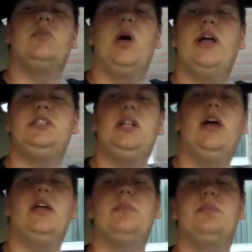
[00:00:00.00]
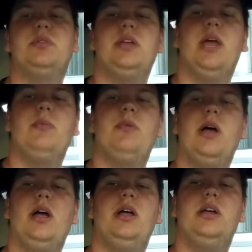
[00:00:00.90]
Well, actually I could put the
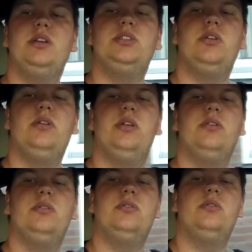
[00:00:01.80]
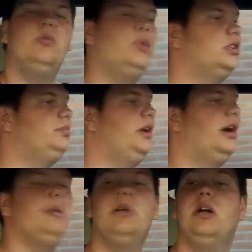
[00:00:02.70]
camera showing you what's
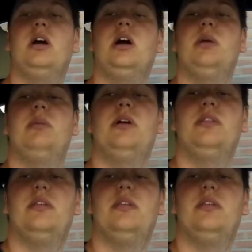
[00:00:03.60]
behind my car, but